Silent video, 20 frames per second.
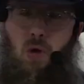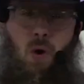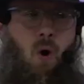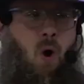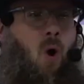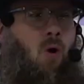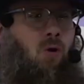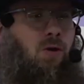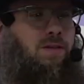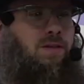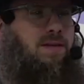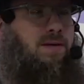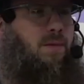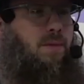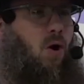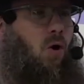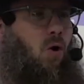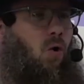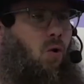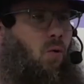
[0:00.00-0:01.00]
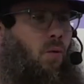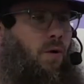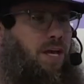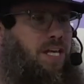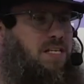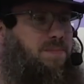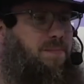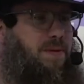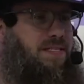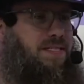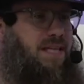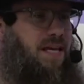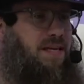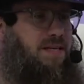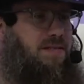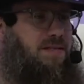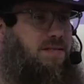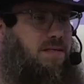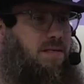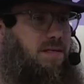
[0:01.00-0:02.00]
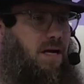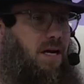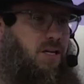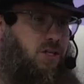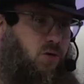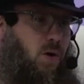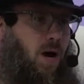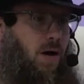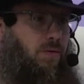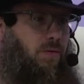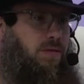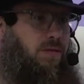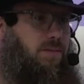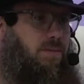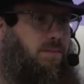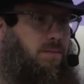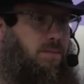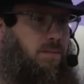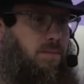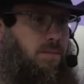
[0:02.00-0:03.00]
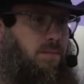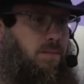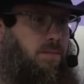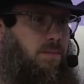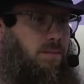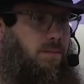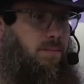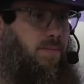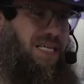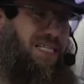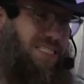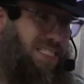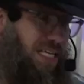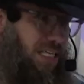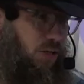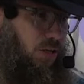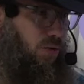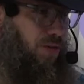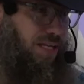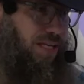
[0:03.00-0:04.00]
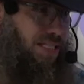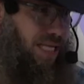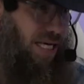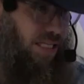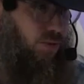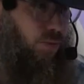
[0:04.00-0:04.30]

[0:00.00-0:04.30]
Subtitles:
all of them always possessed a shroud. Because they knew that death